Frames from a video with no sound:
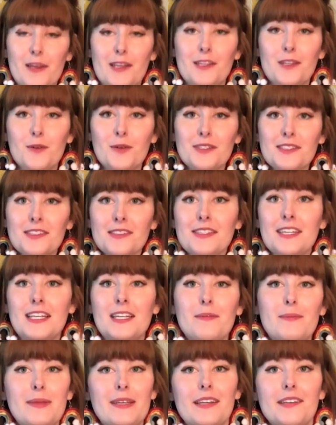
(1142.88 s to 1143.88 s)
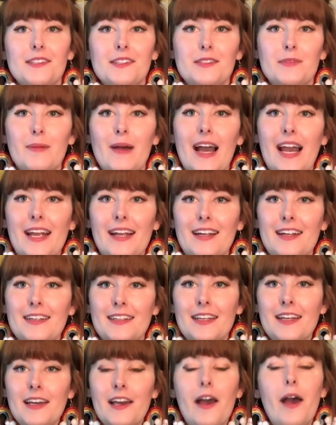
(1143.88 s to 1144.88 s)
and yours is going to be inspired
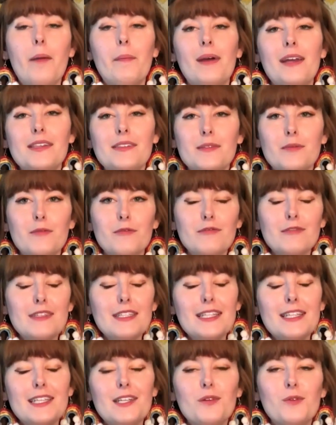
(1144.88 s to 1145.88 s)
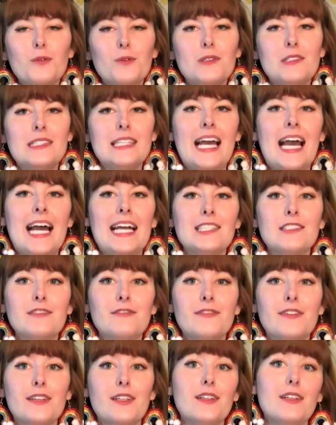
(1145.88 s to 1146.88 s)
by some really cool
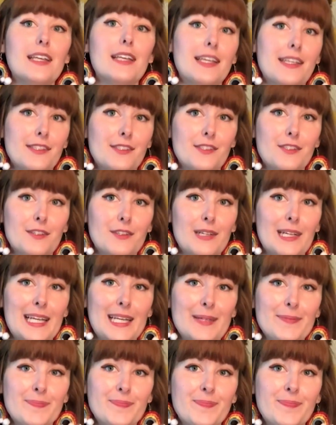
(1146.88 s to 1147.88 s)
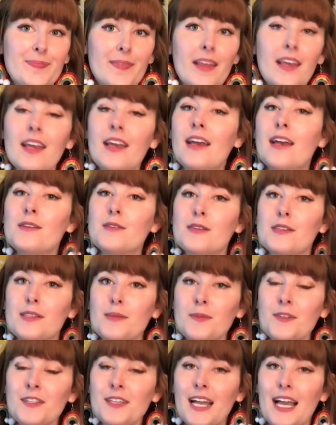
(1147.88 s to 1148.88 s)
Nashville history. So some
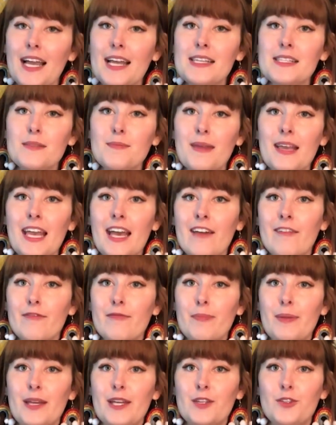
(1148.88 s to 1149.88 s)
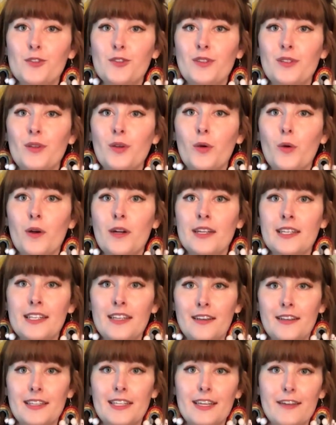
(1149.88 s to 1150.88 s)
of you guys may have been to
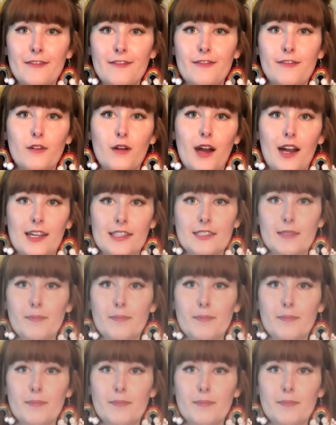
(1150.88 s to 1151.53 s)
Cornelia Fort